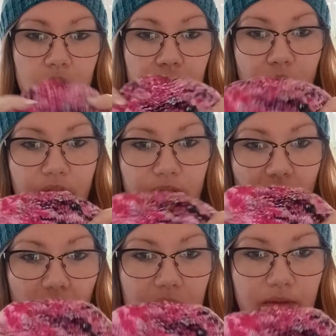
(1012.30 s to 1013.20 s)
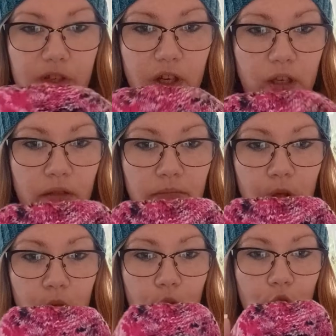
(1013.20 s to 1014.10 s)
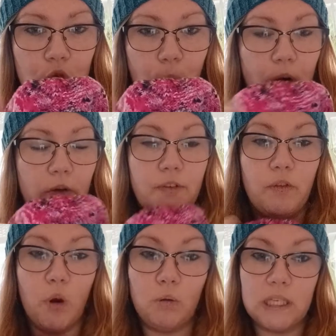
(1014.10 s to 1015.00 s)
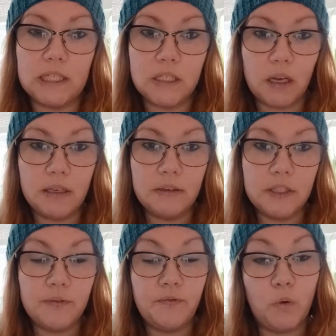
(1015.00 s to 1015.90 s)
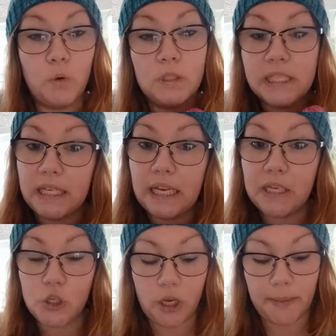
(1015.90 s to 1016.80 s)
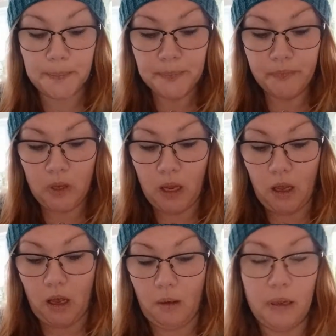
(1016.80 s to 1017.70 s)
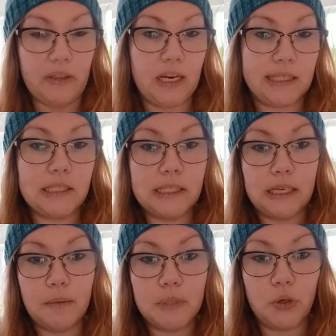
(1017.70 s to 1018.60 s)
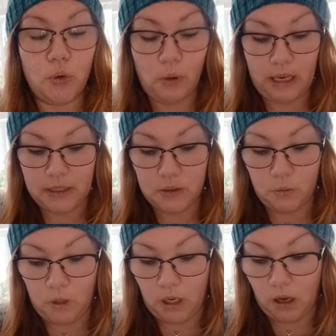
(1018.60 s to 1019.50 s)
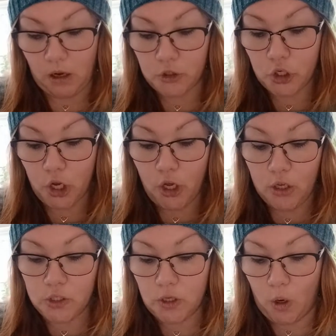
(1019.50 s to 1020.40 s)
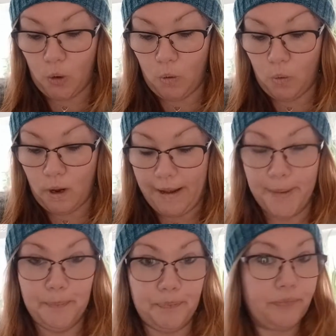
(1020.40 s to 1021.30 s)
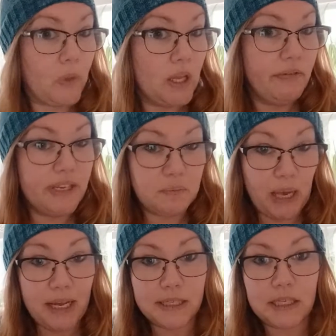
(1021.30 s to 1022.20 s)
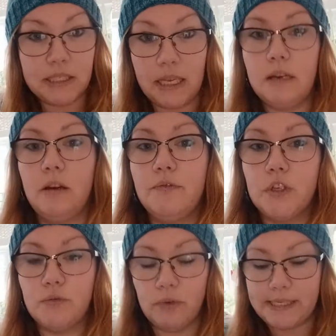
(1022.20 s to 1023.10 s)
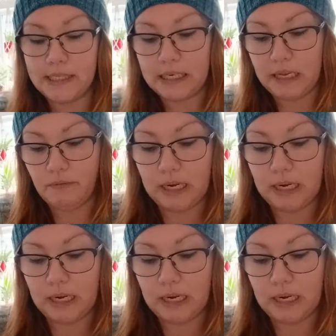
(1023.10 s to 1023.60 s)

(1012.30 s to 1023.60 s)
sort of a 5 to 12 year old. There's sizes for teenager. And then, as I said, up to adult large. So this pattern, as I said, I've just recently